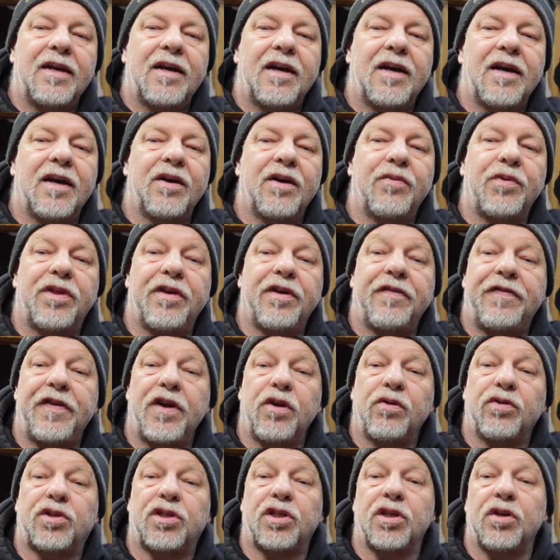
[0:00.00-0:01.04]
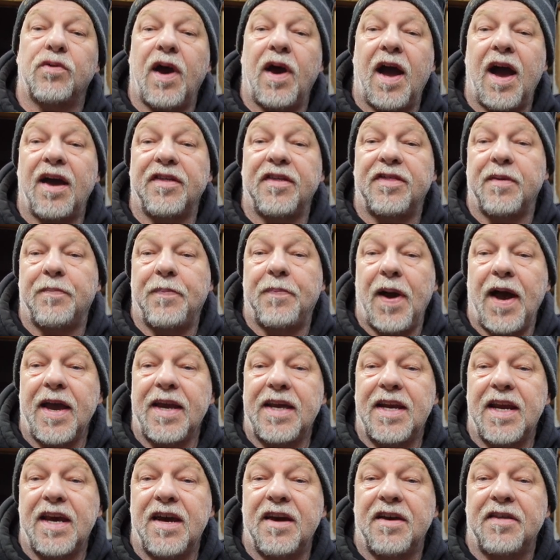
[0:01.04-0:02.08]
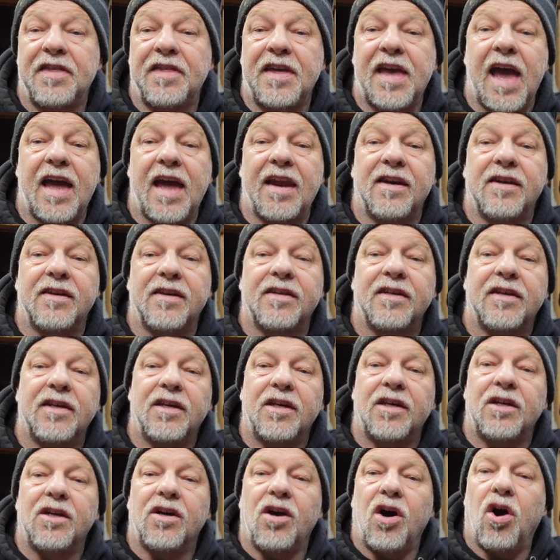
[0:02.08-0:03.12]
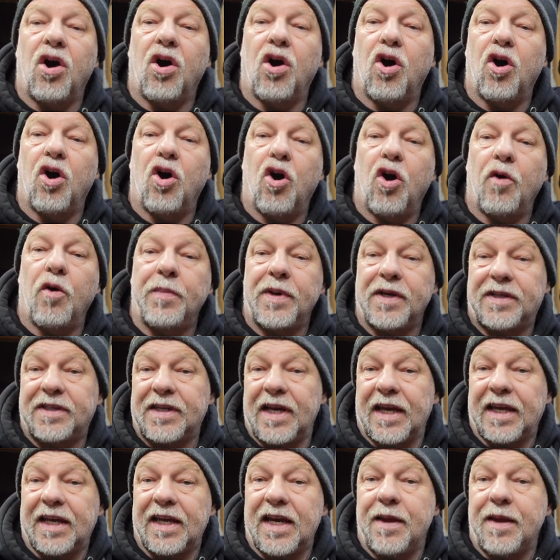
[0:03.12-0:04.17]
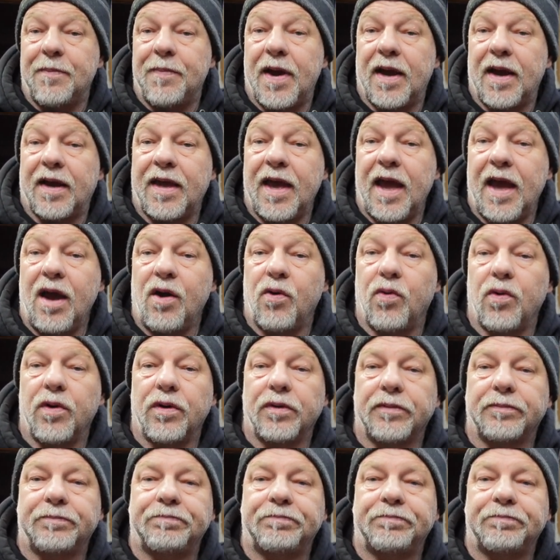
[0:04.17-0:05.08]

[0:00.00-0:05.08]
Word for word: with a view to either buying it at the end or me taking it back out.